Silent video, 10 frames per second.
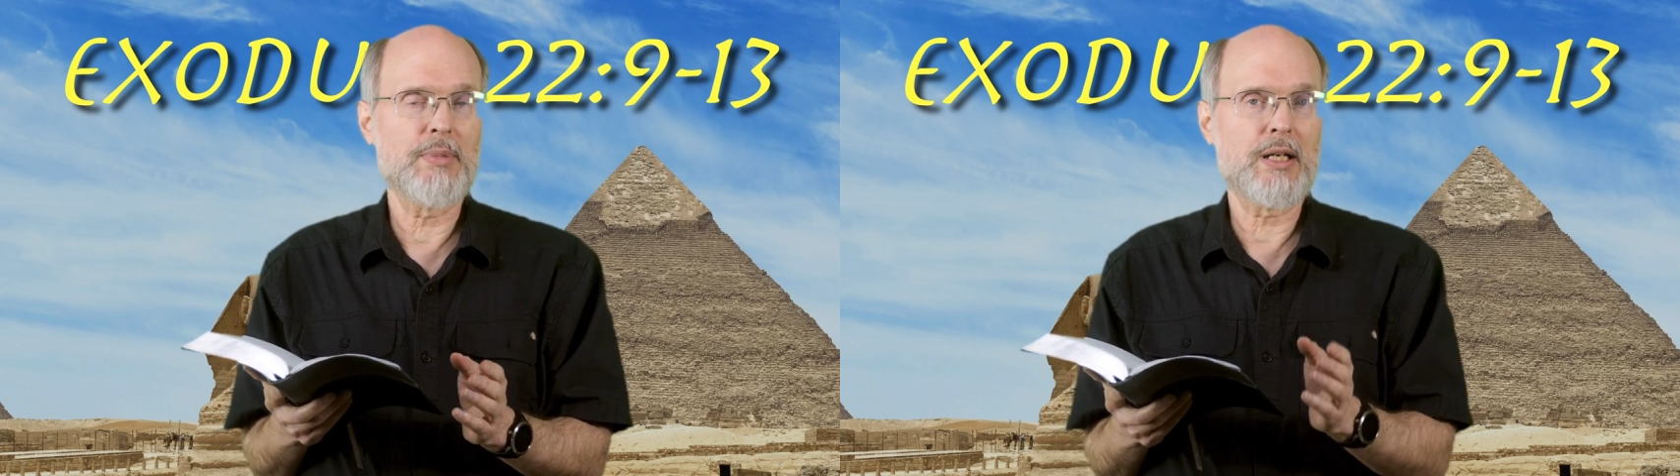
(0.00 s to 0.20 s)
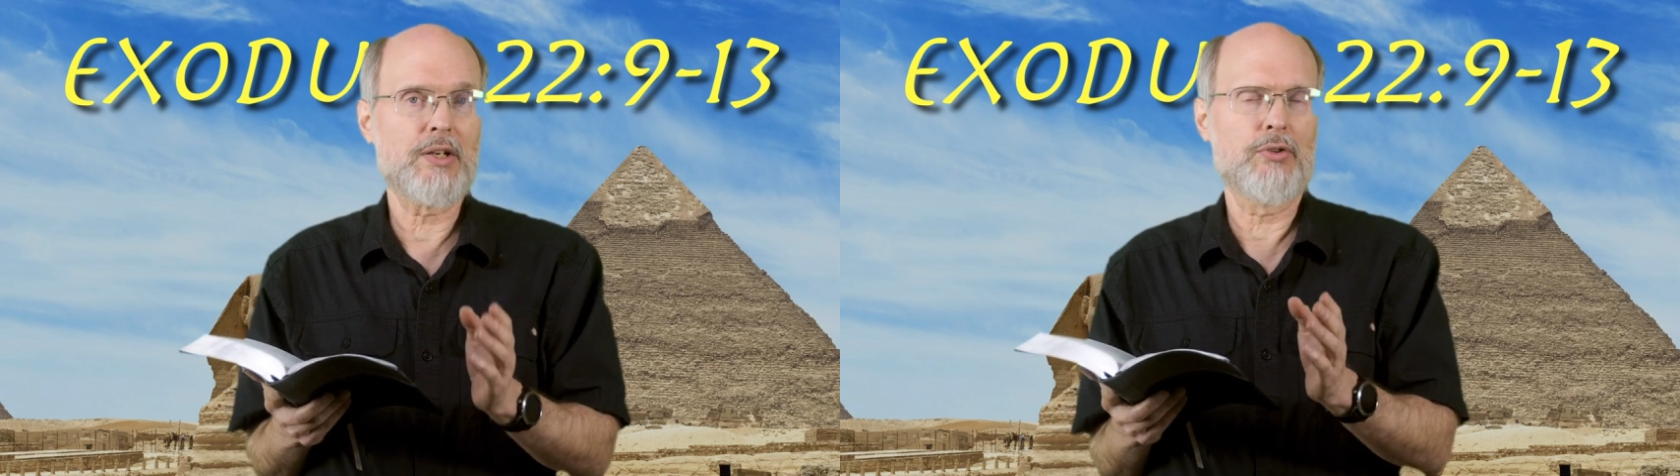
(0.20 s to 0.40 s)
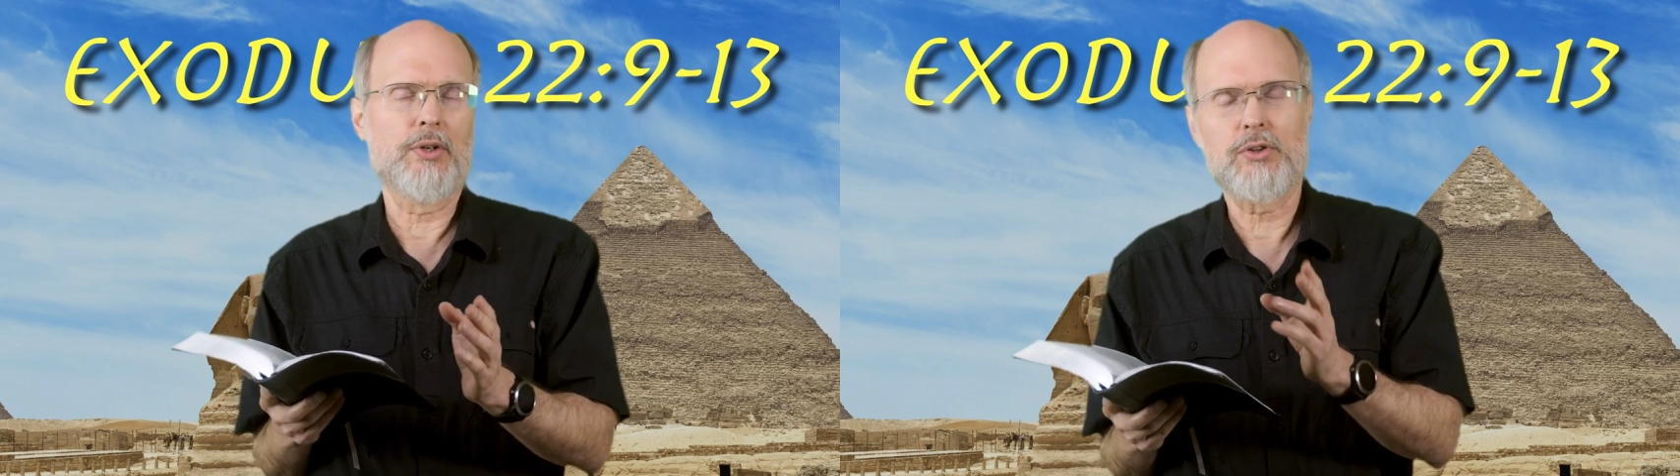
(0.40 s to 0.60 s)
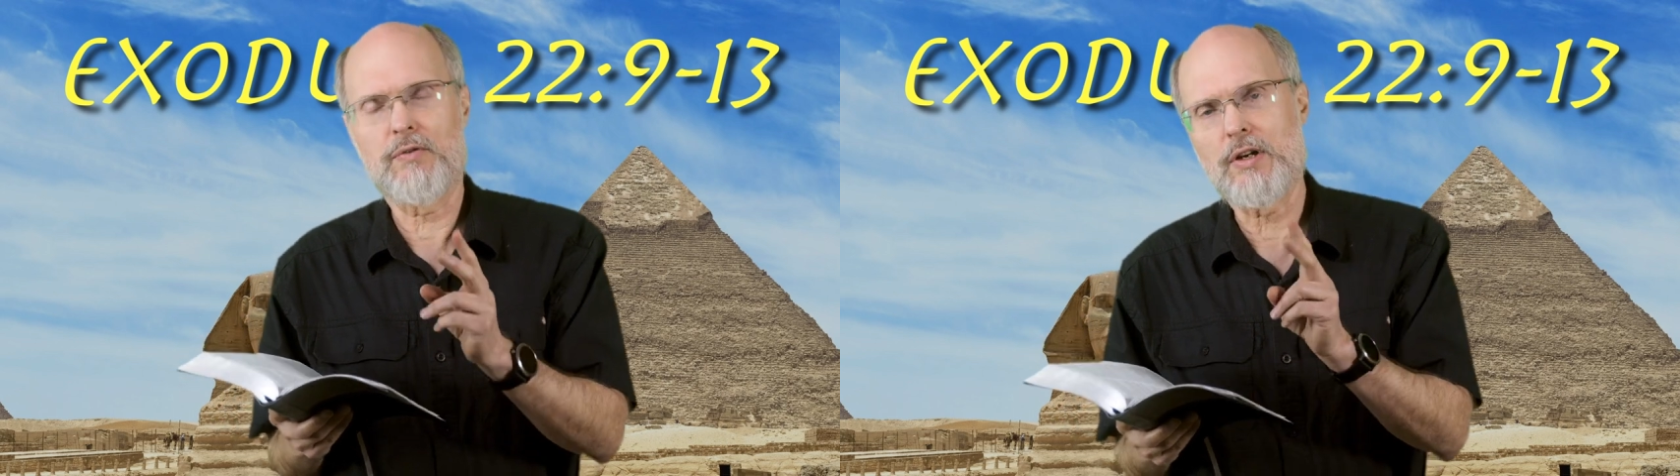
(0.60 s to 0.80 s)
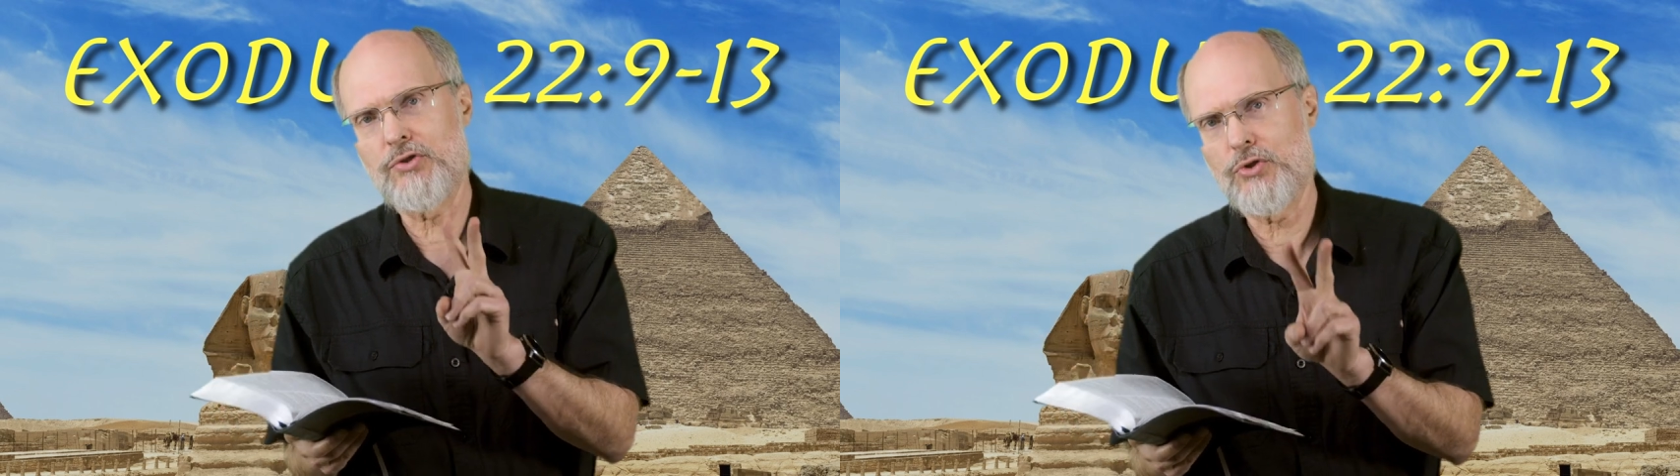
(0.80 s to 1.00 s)
because look,
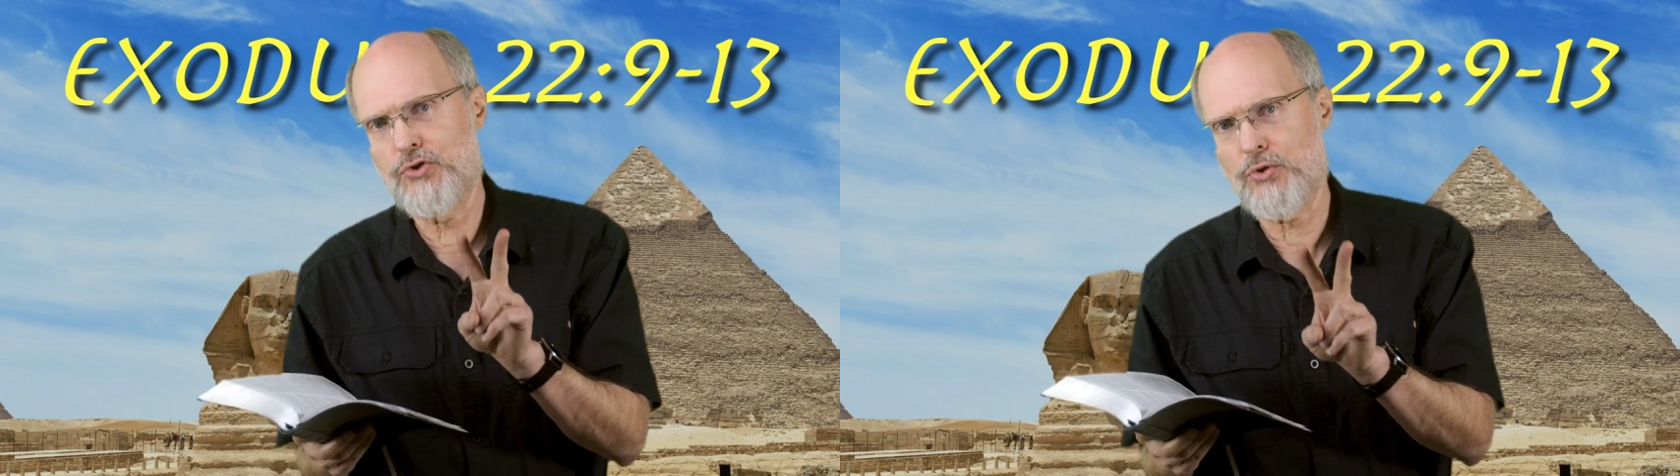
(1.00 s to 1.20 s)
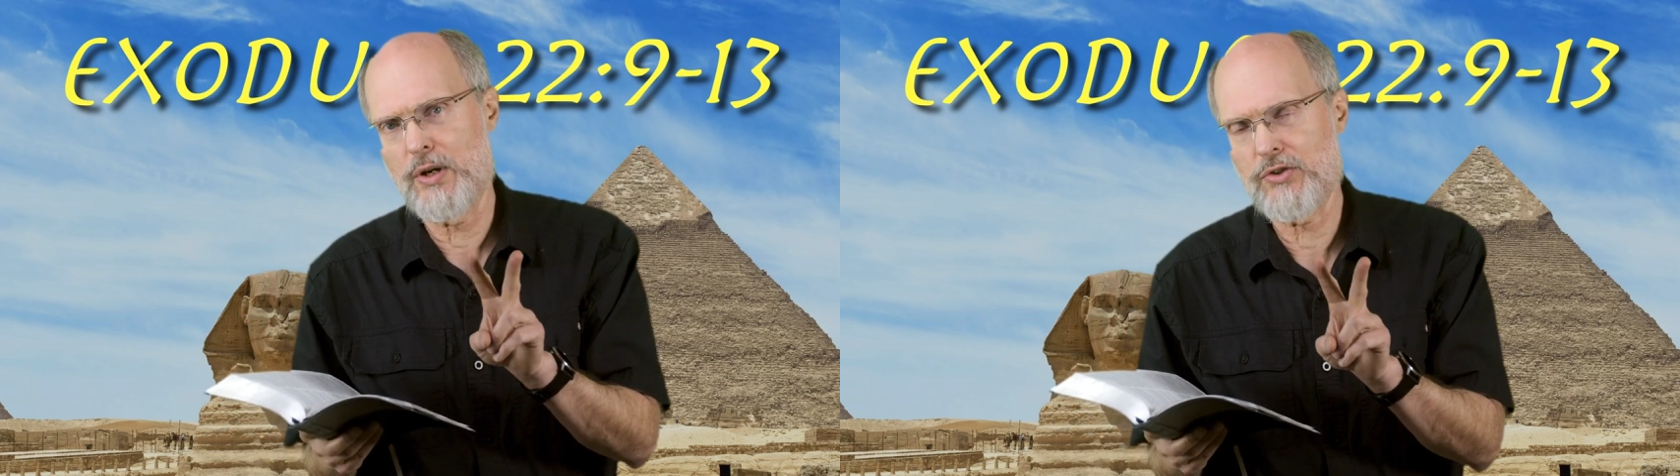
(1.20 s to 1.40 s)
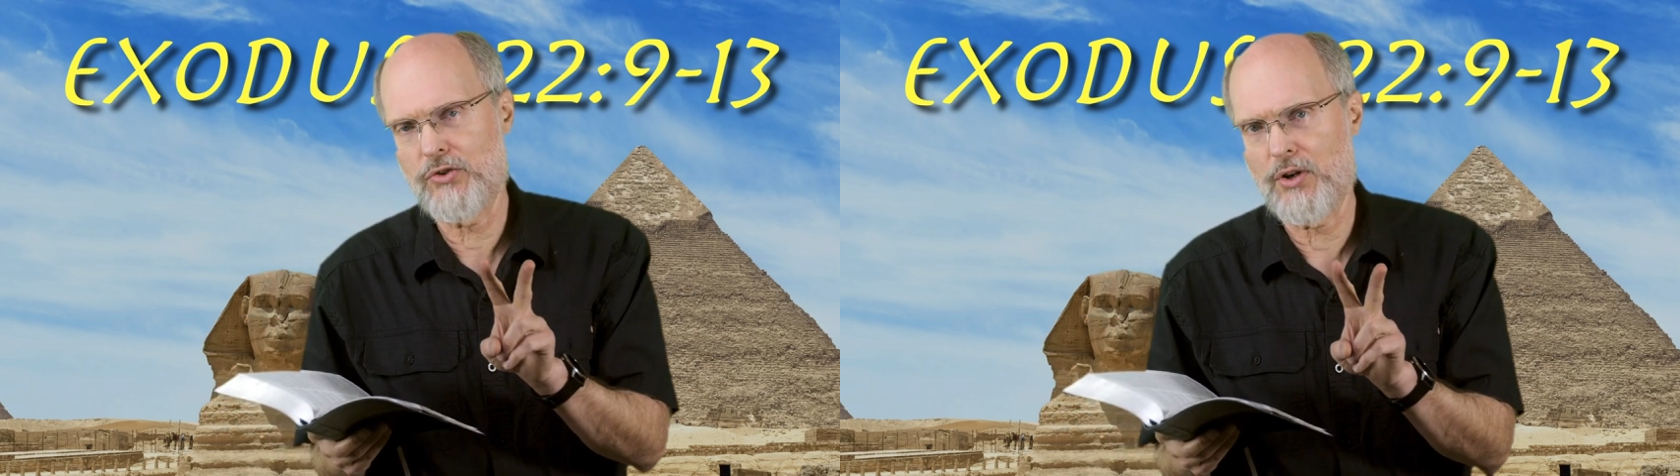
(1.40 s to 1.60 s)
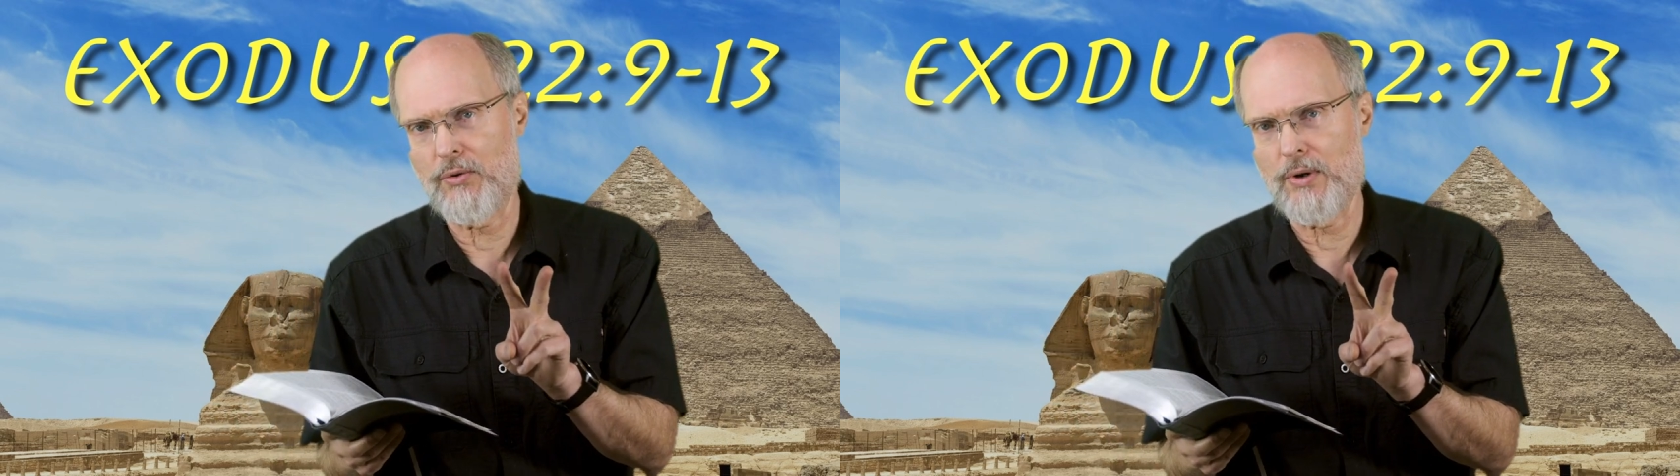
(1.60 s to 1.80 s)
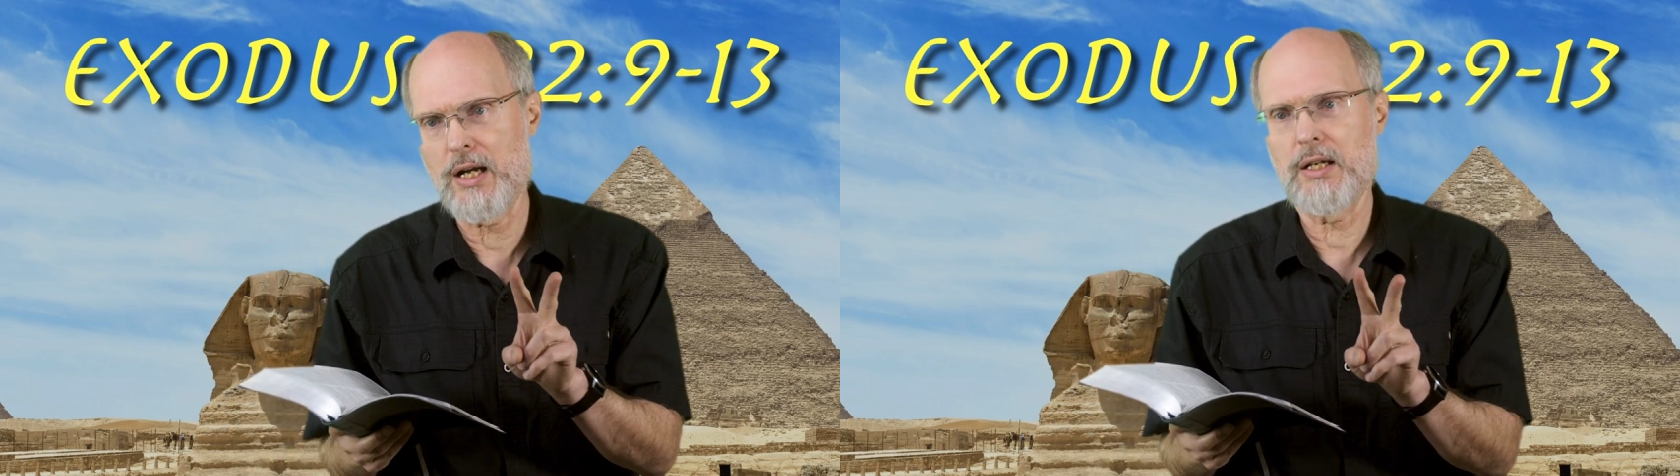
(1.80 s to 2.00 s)
you've got two choices here,
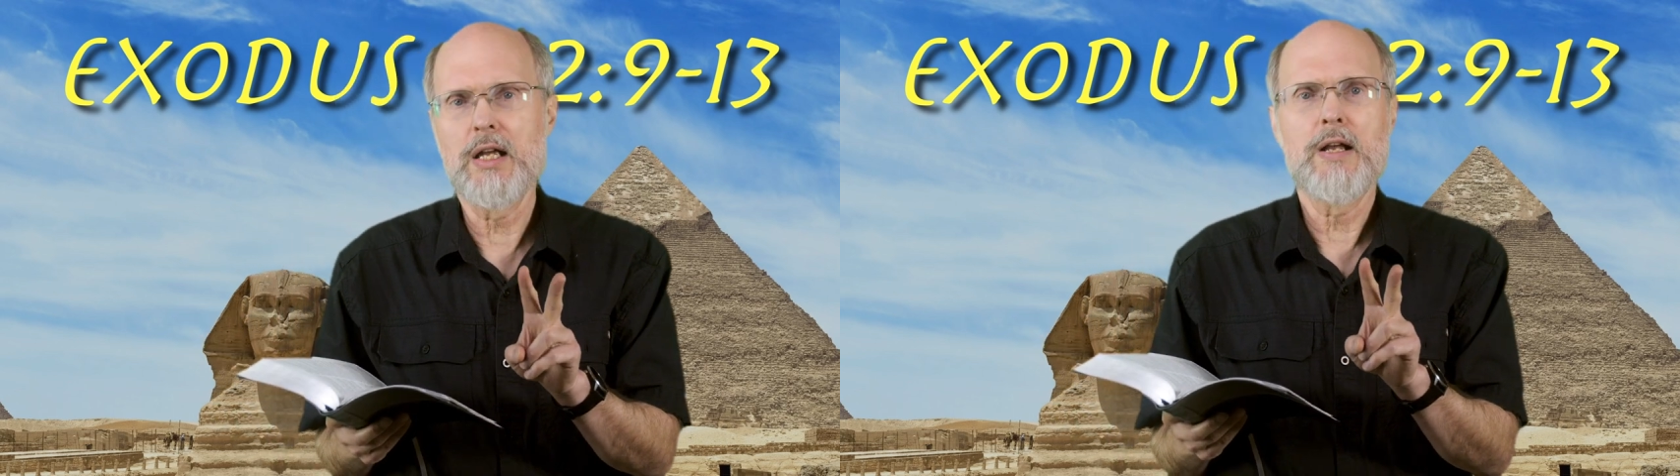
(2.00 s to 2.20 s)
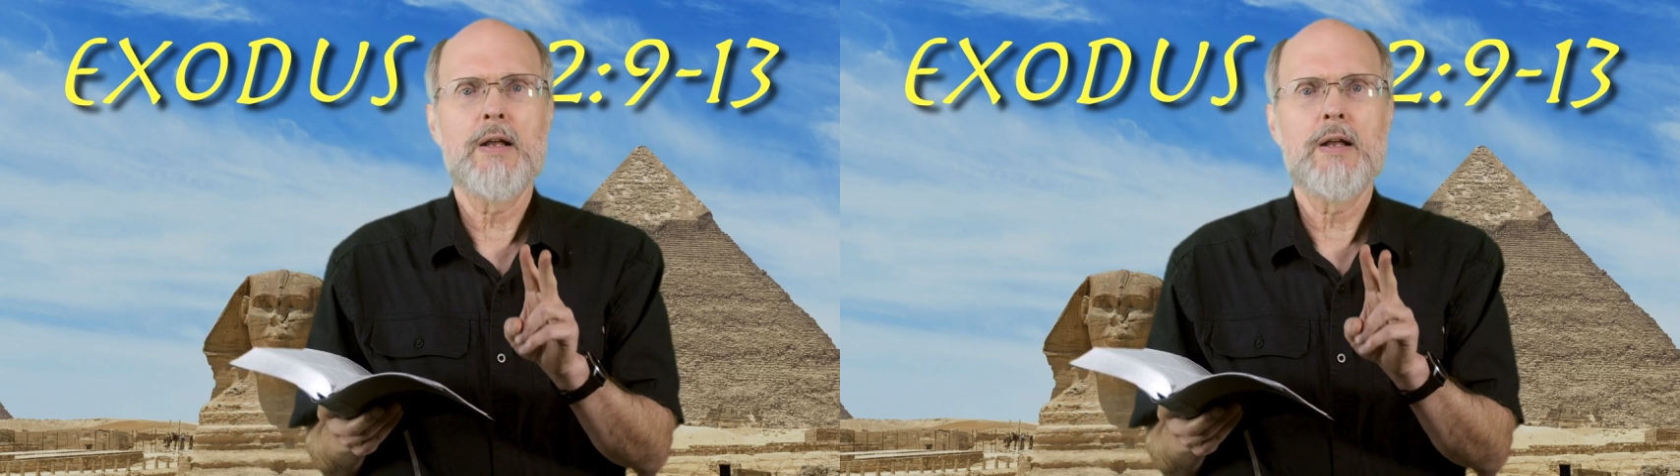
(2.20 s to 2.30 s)
right?